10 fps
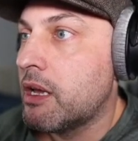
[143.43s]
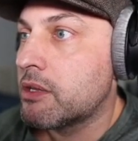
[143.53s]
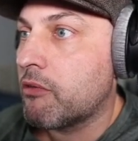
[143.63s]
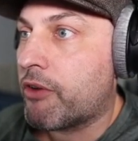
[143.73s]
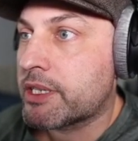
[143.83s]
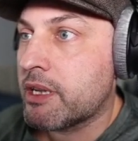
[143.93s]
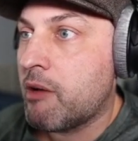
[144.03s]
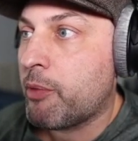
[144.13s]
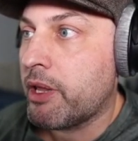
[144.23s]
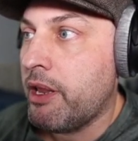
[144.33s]
So for
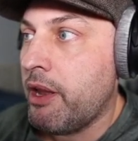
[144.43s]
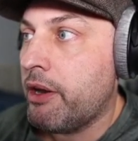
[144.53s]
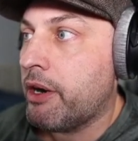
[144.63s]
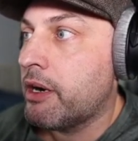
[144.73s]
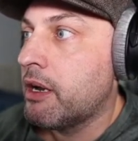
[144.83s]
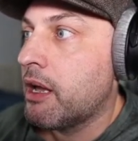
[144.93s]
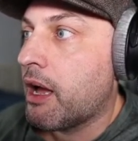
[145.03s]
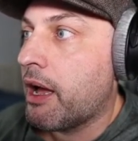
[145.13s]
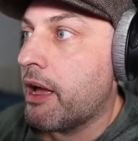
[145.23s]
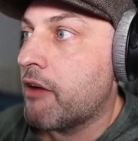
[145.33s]
example, here I
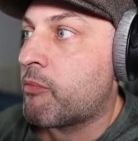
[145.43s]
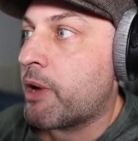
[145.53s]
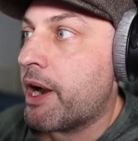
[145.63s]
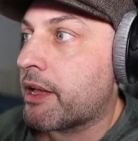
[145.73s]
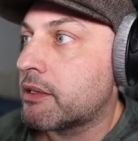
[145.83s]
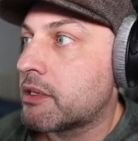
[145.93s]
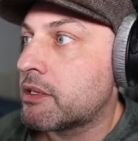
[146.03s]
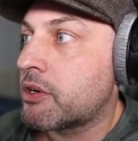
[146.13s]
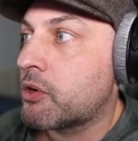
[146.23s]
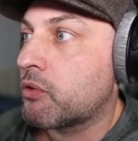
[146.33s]
have brackets
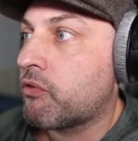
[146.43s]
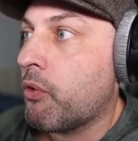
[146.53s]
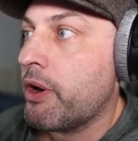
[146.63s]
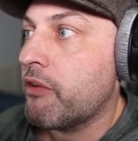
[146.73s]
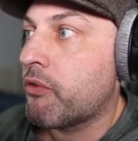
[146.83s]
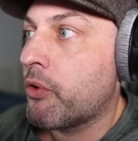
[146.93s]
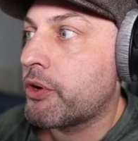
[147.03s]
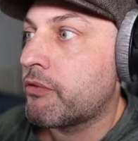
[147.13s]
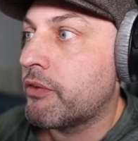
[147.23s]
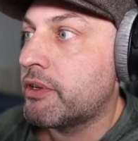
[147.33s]
0 to 40, 40 to
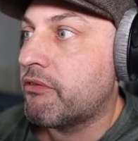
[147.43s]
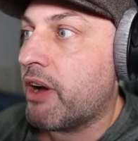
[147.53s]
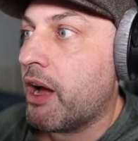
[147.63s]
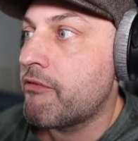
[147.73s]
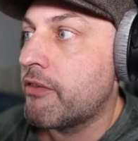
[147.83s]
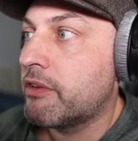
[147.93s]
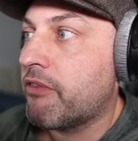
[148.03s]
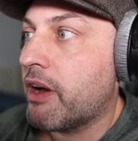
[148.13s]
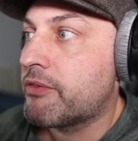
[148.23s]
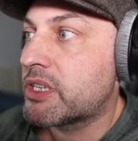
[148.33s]
55,
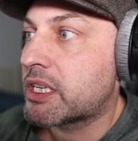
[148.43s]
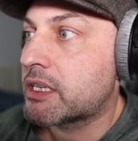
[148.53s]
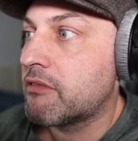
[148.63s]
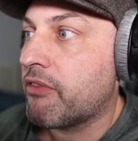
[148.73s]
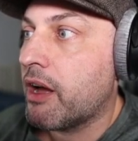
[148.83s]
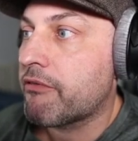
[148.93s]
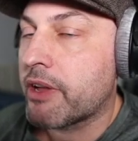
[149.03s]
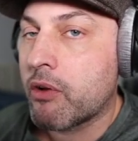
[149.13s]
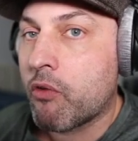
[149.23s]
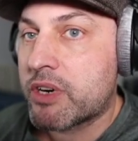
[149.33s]
55 to 65,
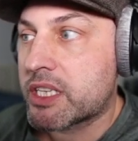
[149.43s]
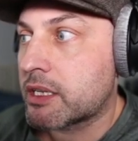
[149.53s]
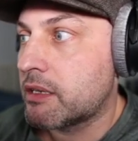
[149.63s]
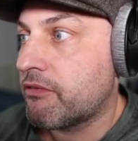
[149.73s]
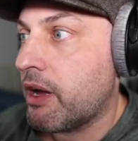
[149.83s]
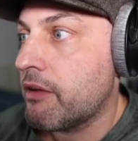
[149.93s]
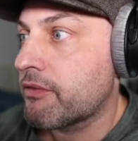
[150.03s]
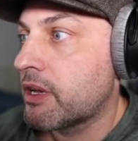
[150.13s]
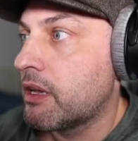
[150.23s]
and over 65.